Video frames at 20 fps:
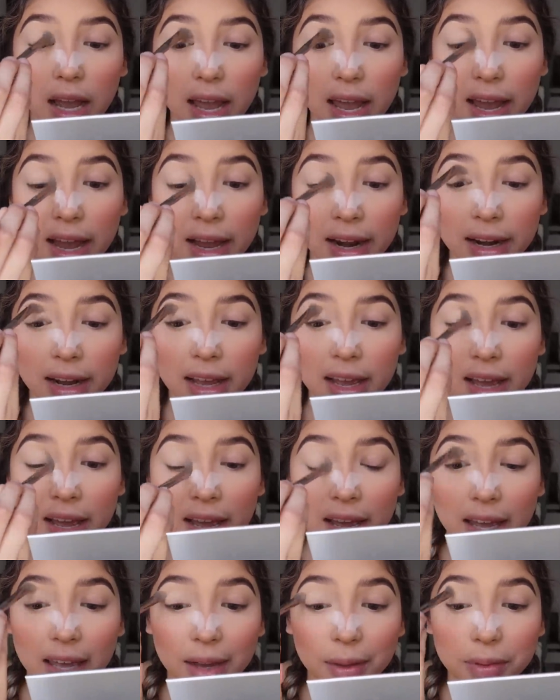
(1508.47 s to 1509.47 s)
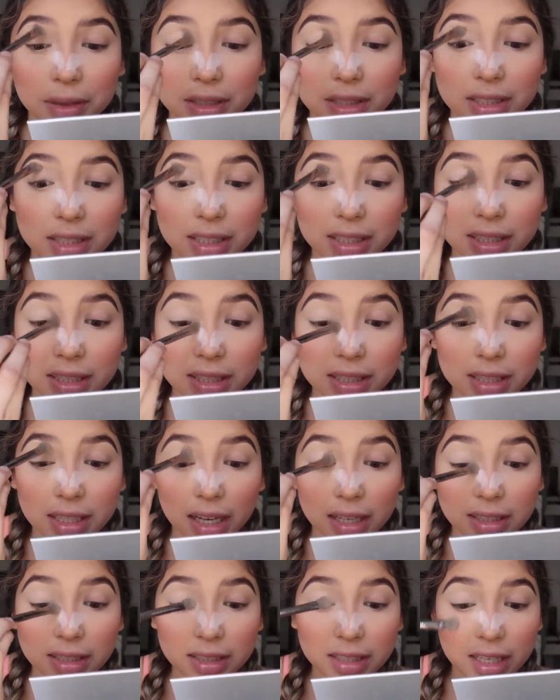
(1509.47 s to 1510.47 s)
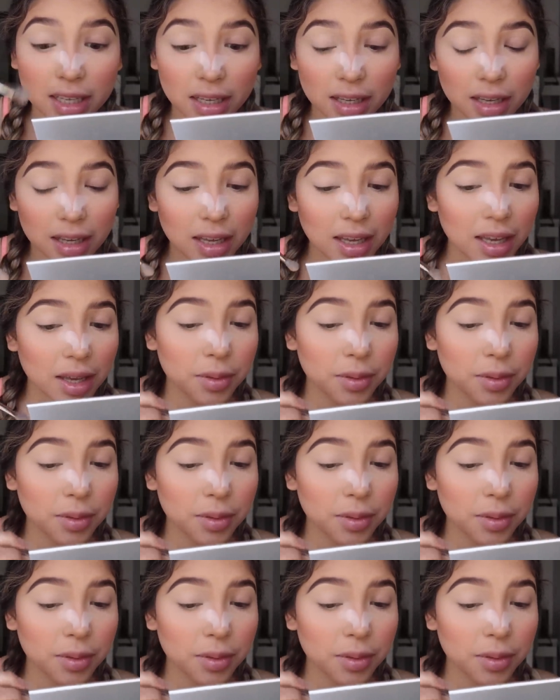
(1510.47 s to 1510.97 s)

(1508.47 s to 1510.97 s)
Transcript: and it was disgusting.